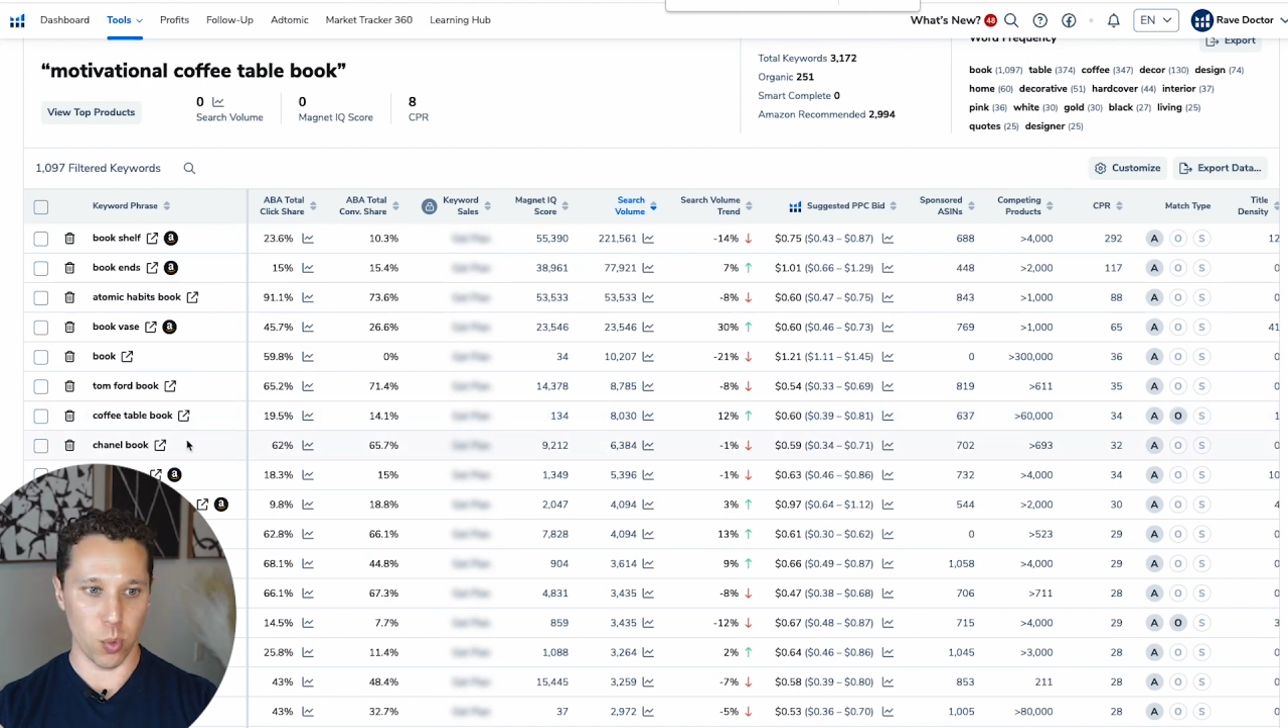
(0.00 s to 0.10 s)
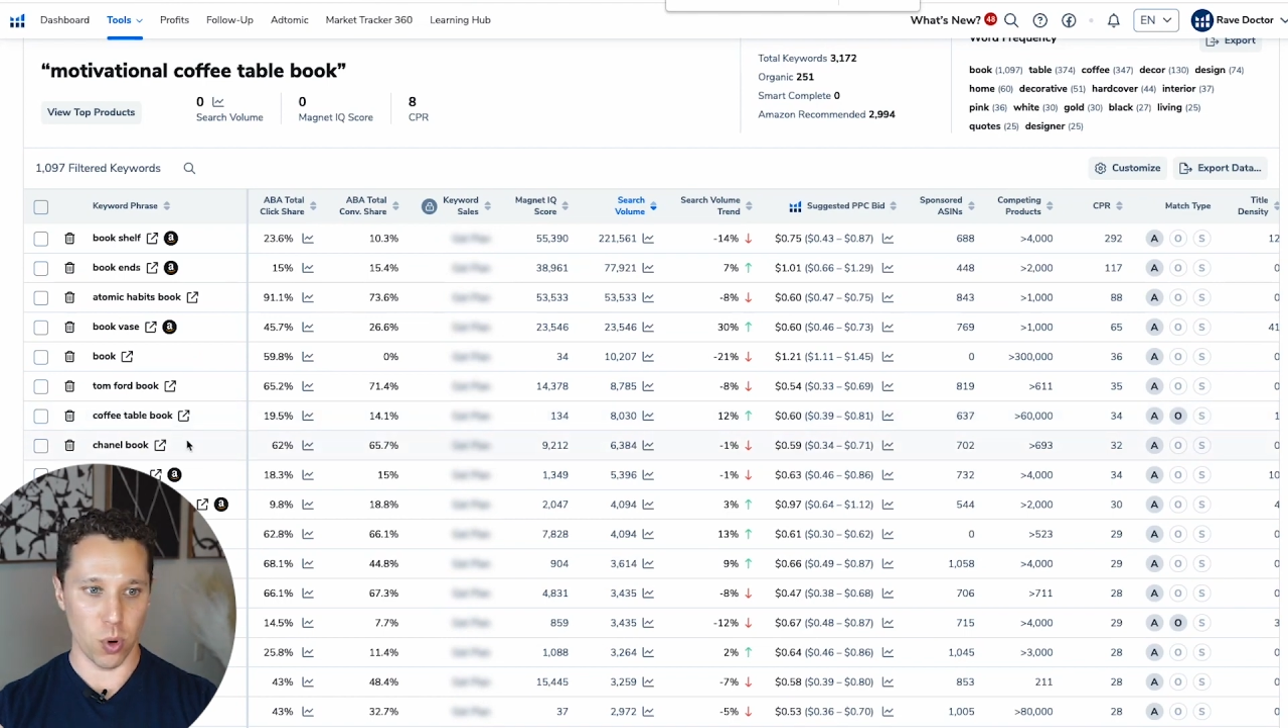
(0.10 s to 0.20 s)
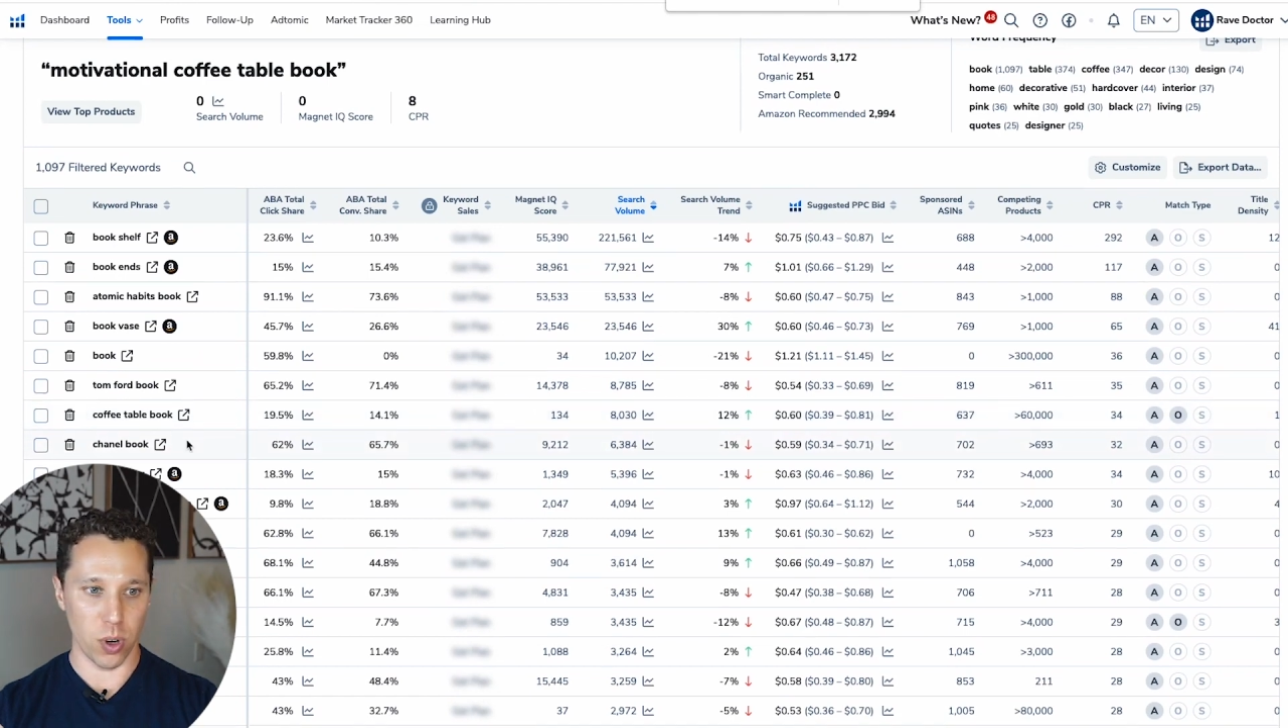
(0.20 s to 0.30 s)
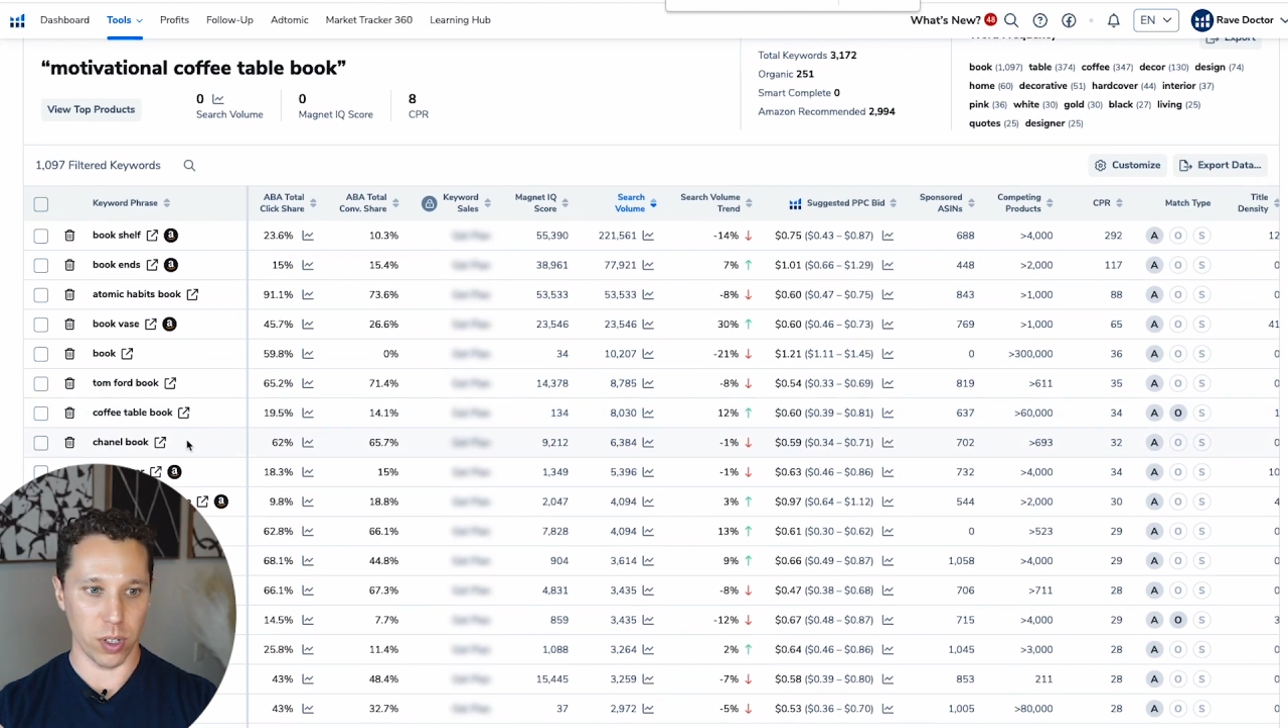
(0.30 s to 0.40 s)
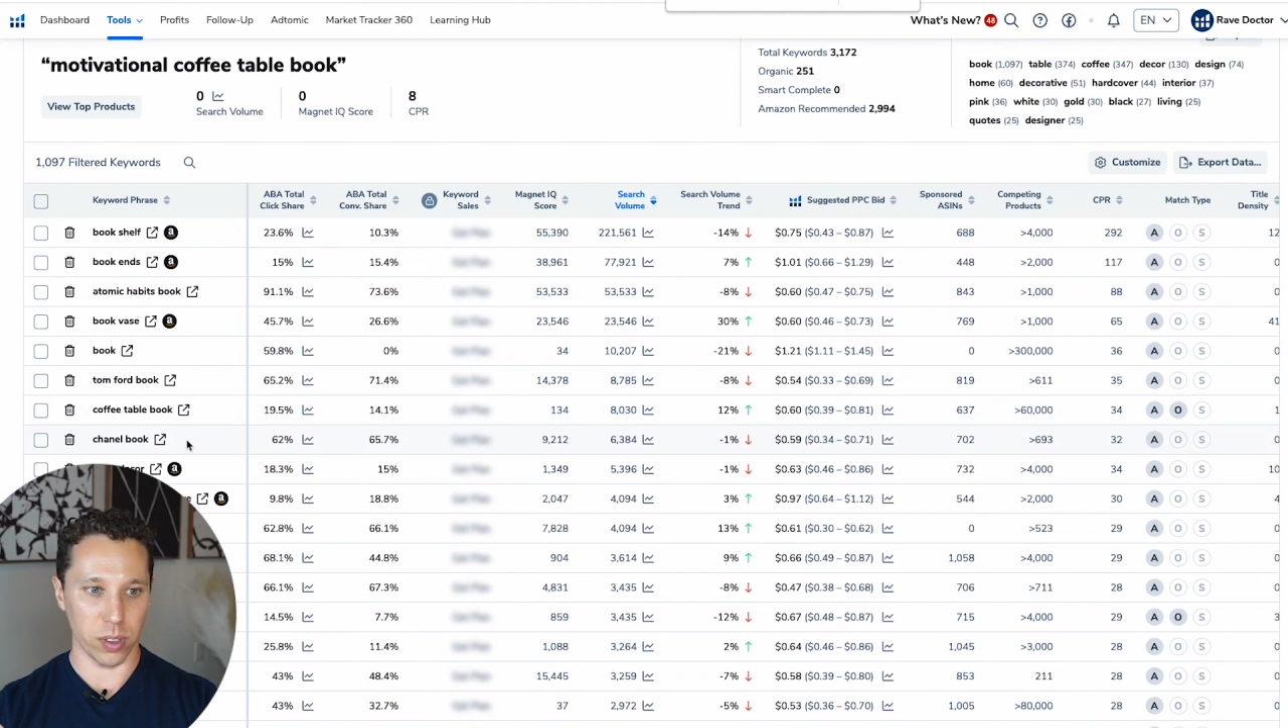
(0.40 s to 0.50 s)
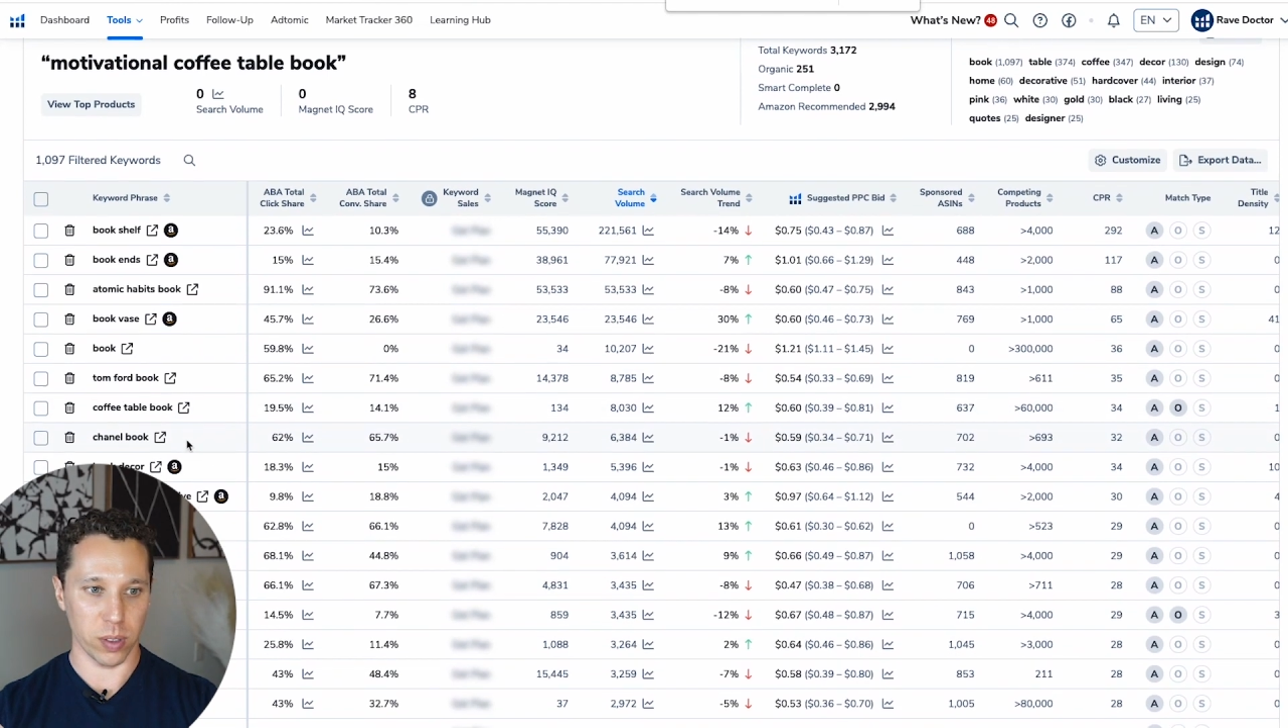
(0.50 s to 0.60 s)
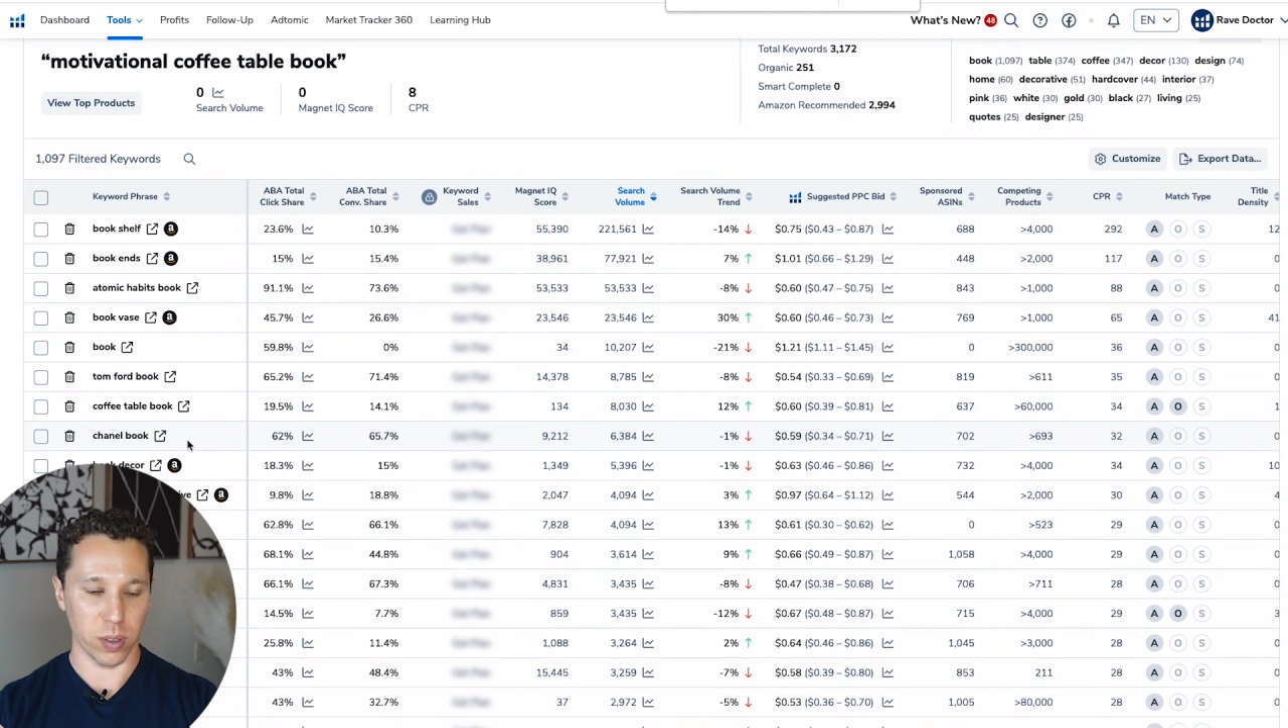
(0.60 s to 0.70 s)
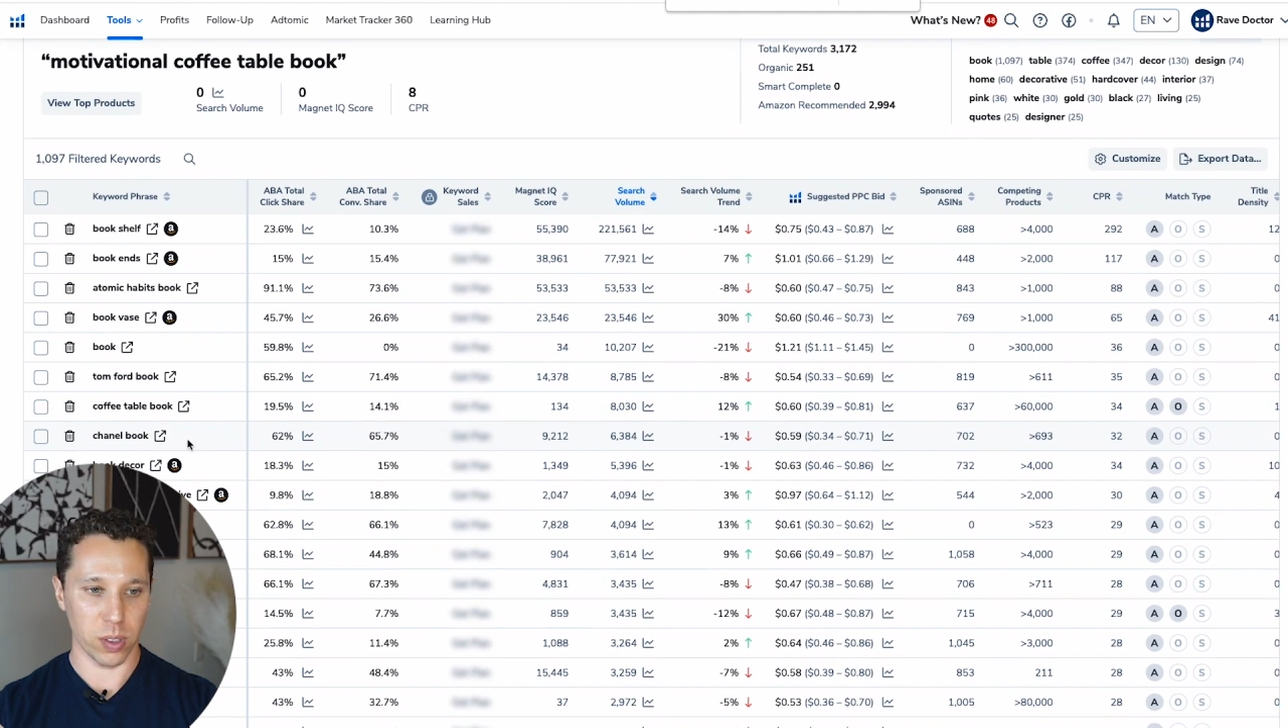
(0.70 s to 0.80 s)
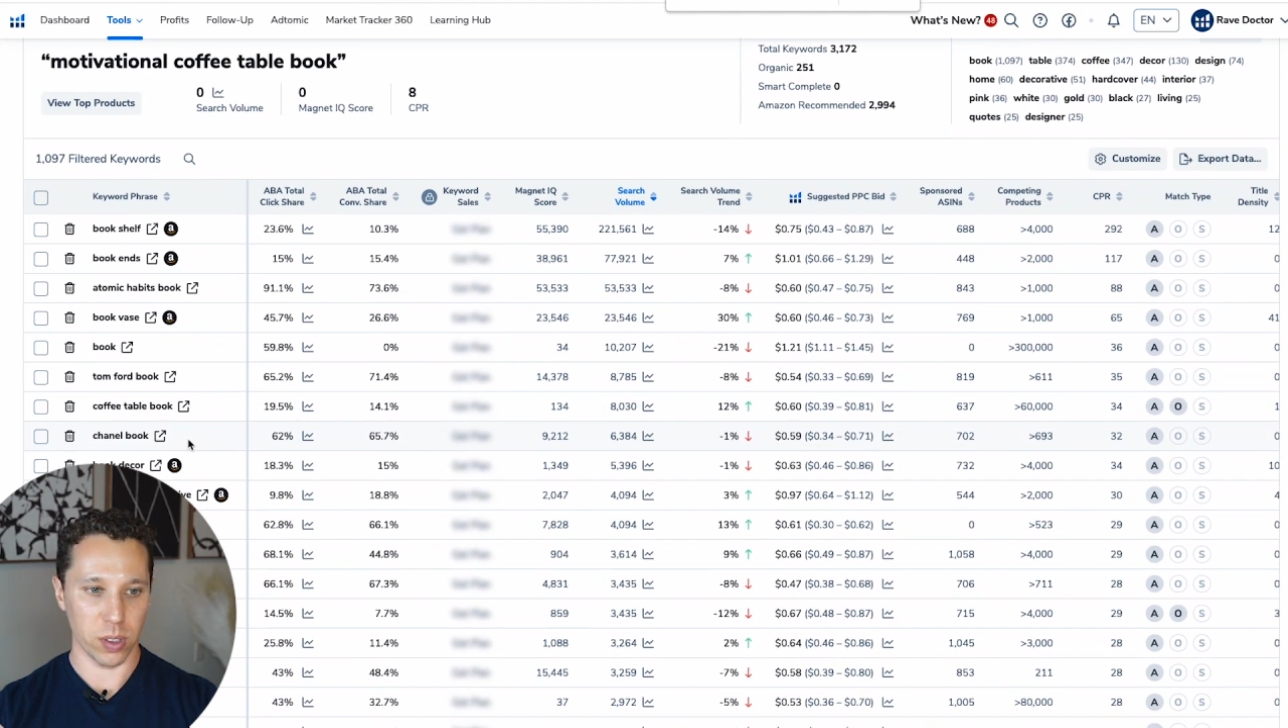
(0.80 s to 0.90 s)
one.